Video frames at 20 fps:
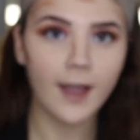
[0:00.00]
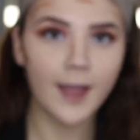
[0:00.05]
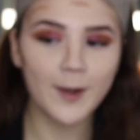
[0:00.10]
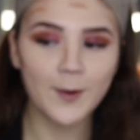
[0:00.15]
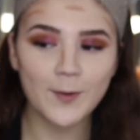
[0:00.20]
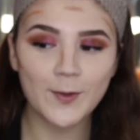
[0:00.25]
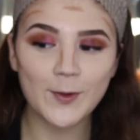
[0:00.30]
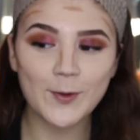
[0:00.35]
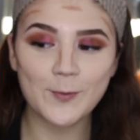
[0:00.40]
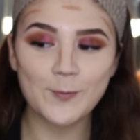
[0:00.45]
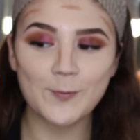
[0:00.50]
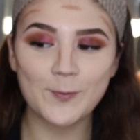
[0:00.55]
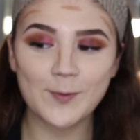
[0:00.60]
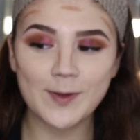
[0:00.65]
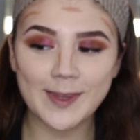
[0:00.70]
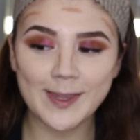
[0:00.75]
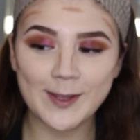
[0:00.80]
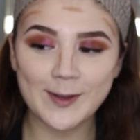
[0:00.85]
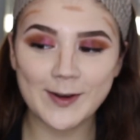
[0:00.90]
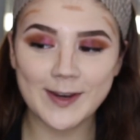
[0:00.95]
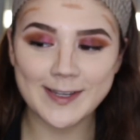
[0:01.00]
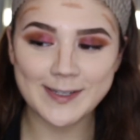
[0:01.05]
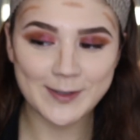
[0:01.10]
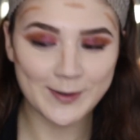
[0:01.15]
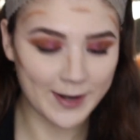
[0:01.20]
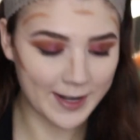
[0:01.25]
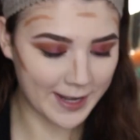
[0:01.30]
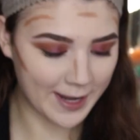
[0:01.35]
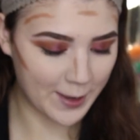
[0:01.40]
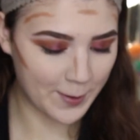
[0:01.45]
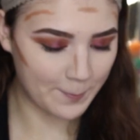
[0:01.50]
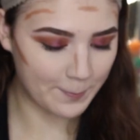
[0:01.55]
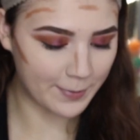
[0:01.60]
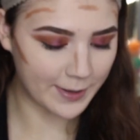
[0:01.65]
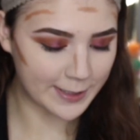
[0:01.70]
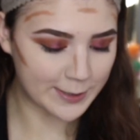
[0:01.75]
I know I look really crazy right now,